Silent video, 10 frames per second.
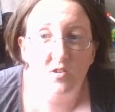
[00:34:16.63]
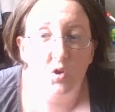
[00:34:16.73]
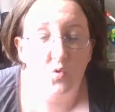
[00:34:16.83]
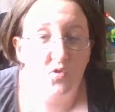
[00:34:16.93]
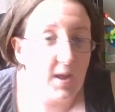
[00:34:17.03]

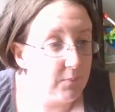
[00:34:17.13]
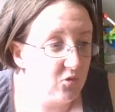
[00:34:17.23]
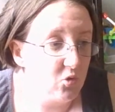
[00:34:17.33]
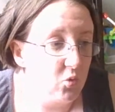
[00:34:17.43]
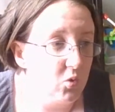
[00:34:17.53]
No step
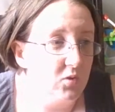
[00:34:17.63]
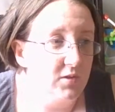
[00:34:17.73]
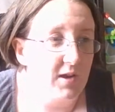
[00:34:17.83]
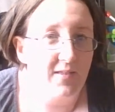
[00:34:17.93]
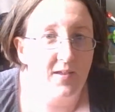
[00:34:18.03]
stool,
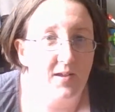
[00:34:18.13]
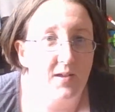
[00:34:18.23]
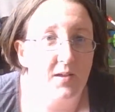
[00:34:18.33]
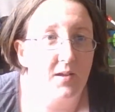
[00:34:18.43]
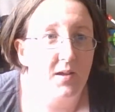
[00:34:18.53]
none of
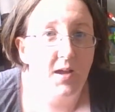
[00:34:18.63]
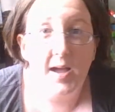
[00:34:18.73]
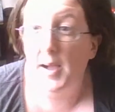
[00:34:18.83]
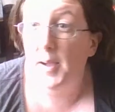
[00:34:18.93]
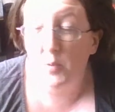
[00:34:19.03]
the,
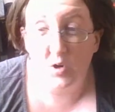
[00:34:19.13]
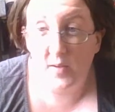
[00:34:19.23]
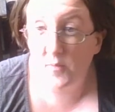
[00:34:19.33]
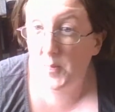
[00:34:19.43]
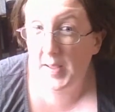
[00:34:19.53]
we don't
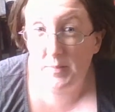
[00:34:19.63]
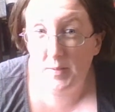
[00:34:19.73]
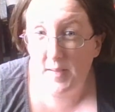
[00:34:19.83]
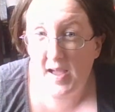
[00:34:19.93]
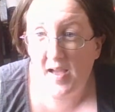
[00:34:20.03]
have a baby
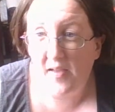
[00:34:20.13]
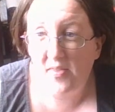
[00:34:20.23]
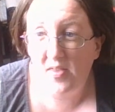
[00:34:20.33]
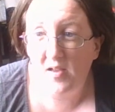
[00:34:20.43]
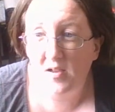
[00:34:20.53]

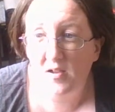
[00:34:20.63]
bath.